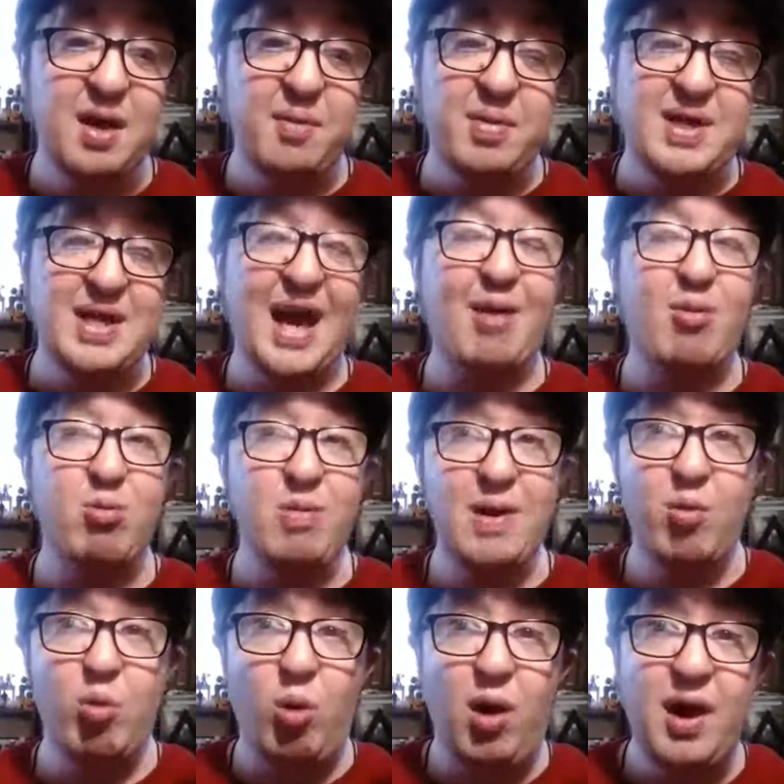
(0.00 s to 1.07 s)
because I really
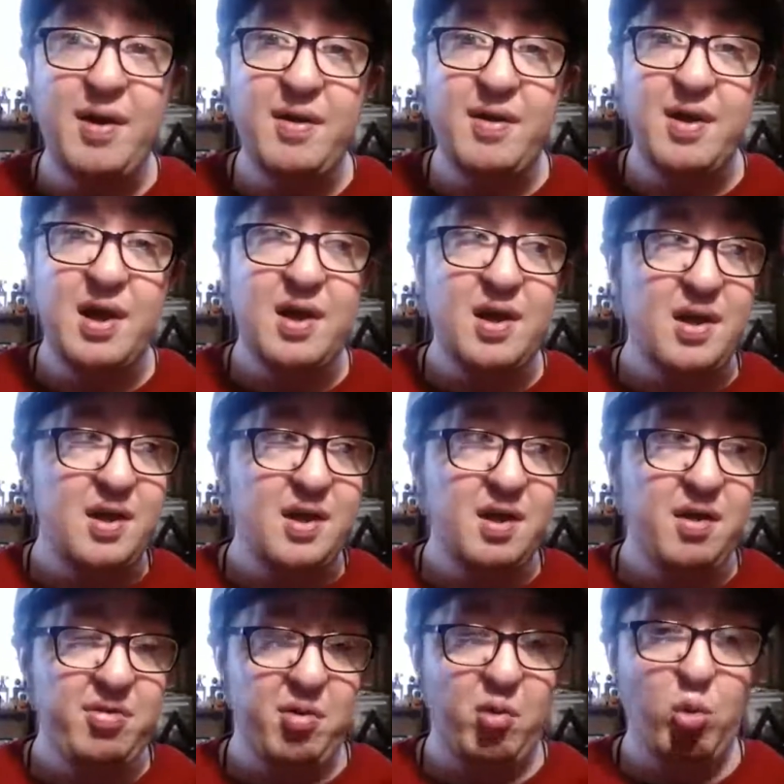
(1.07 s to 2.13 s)
want
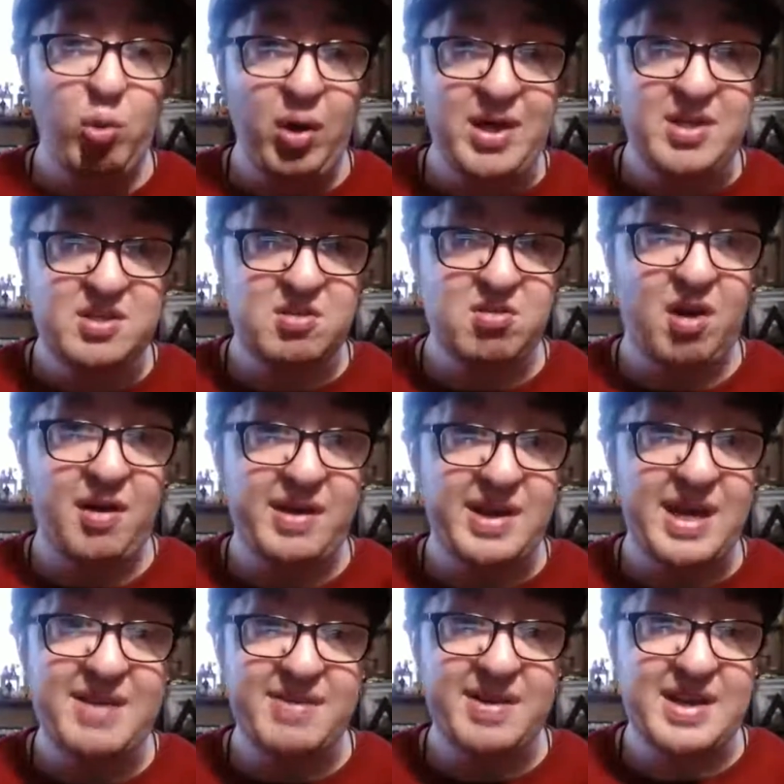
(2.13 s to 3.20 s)
The Witcher on
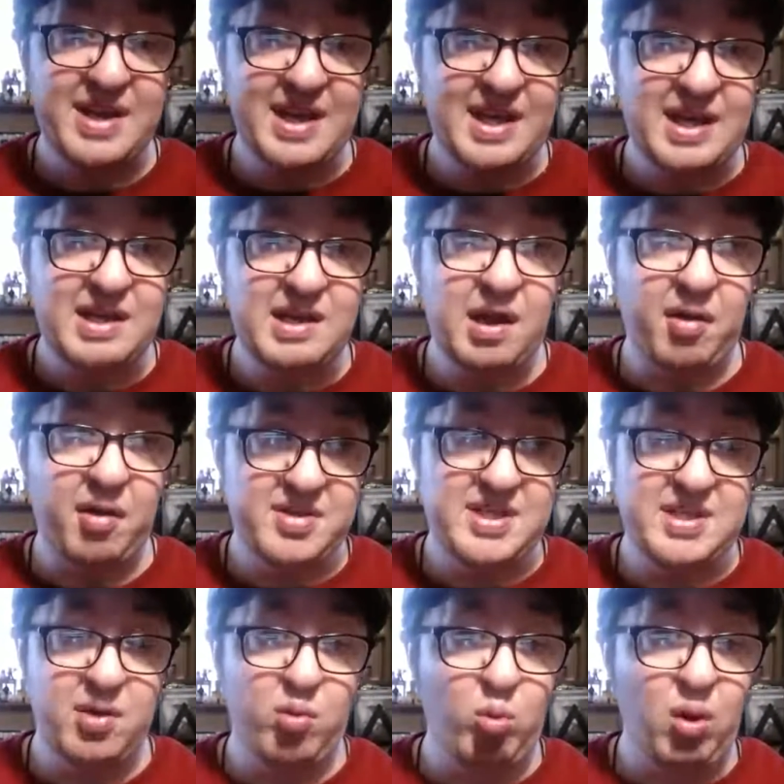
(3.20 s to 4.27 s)
DVD. You know,
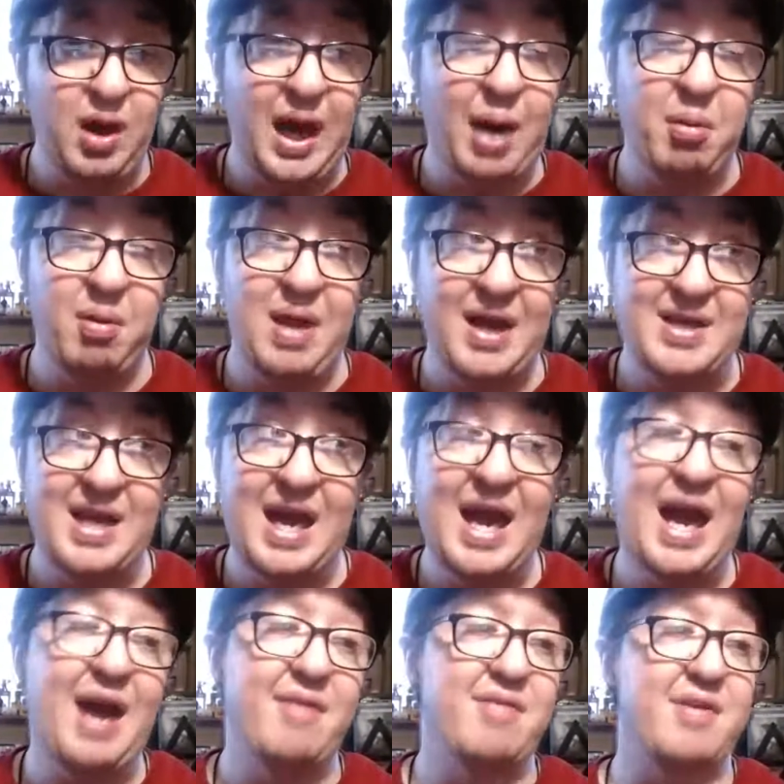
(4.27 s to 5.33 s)
season 1. I would like to
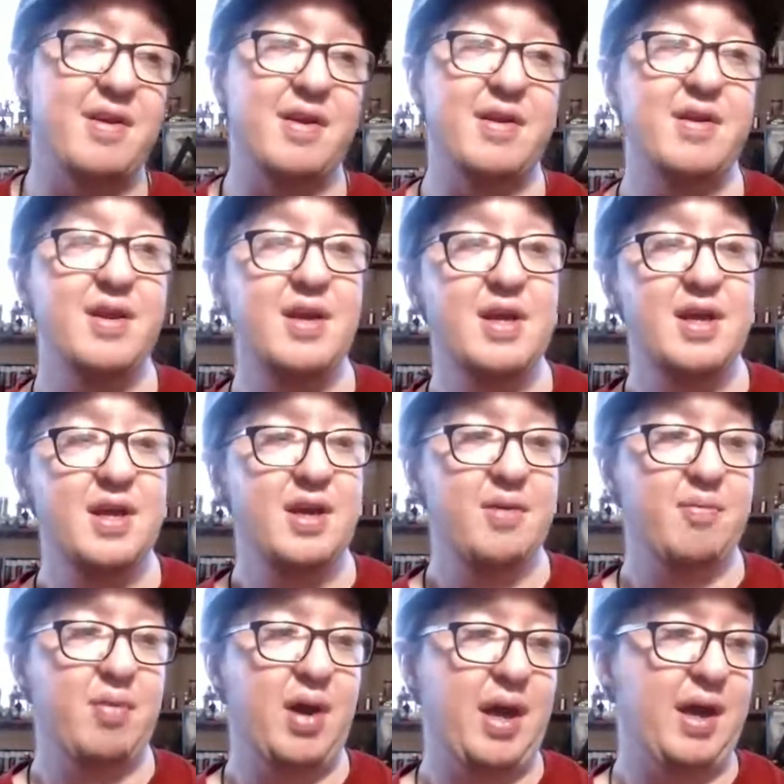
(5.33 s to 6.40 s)
have it,
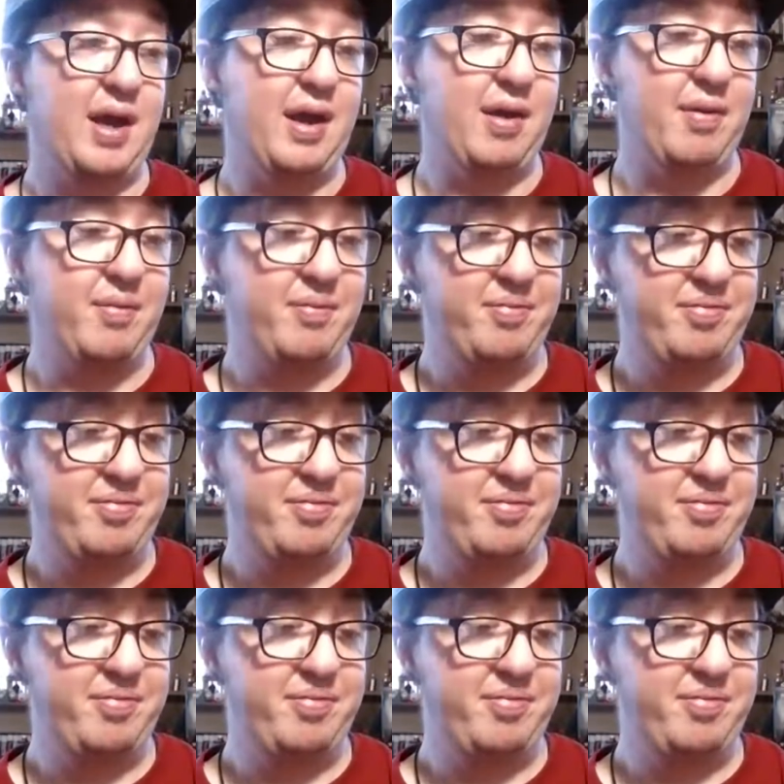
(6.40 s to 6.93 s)
but